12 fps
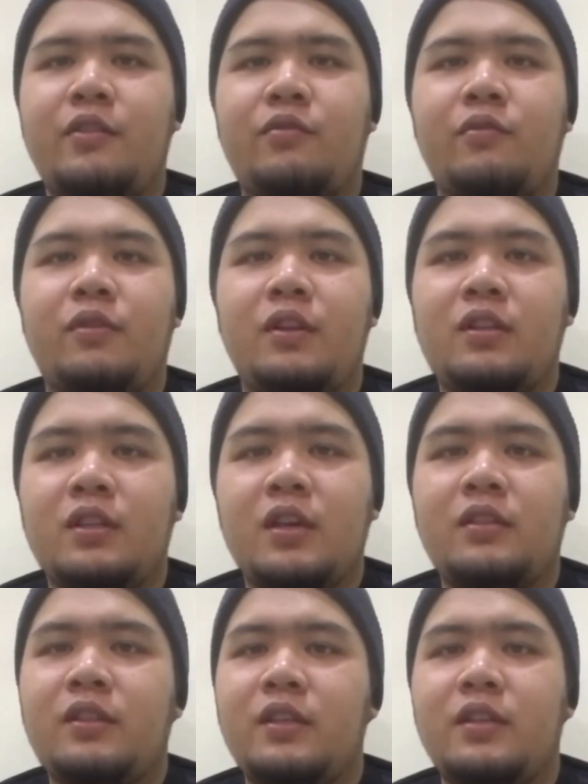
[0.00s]
to discuss
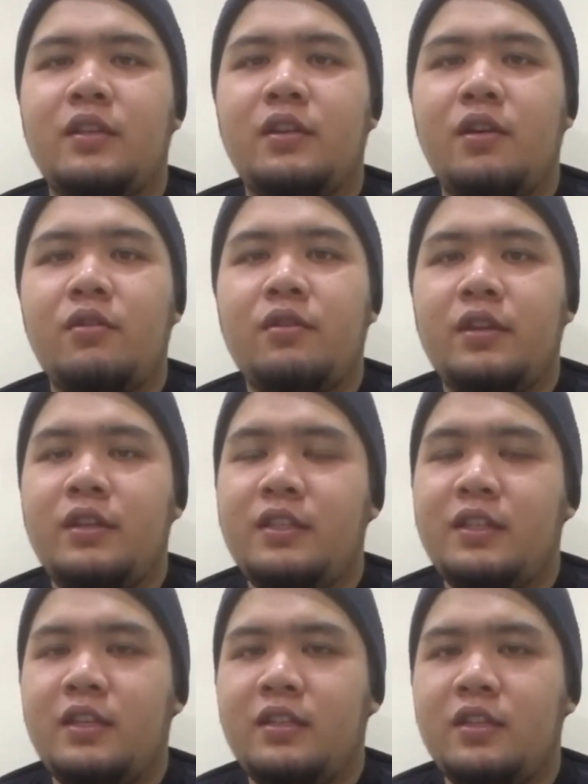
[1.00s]
in the
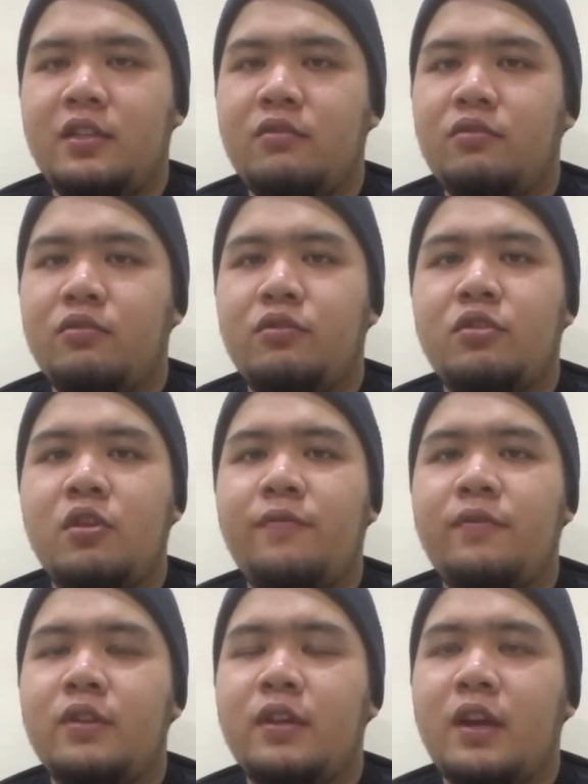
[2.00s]
organization to solve
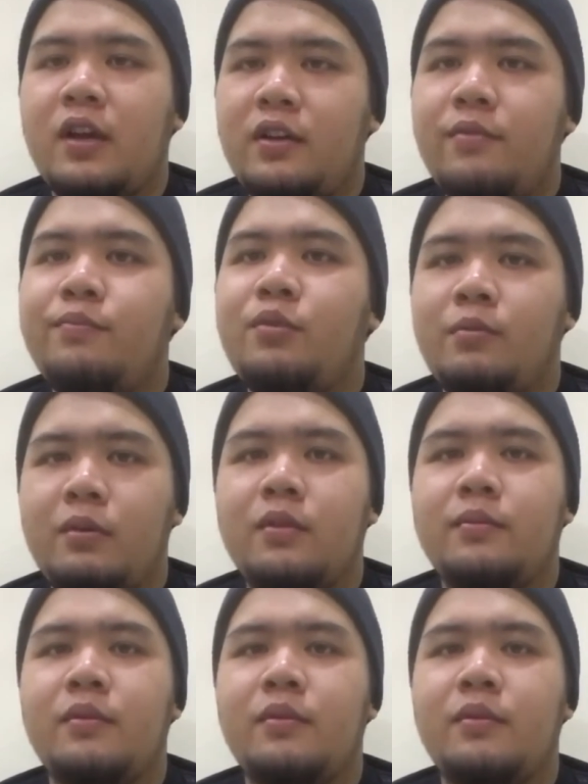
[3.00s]
the current problem.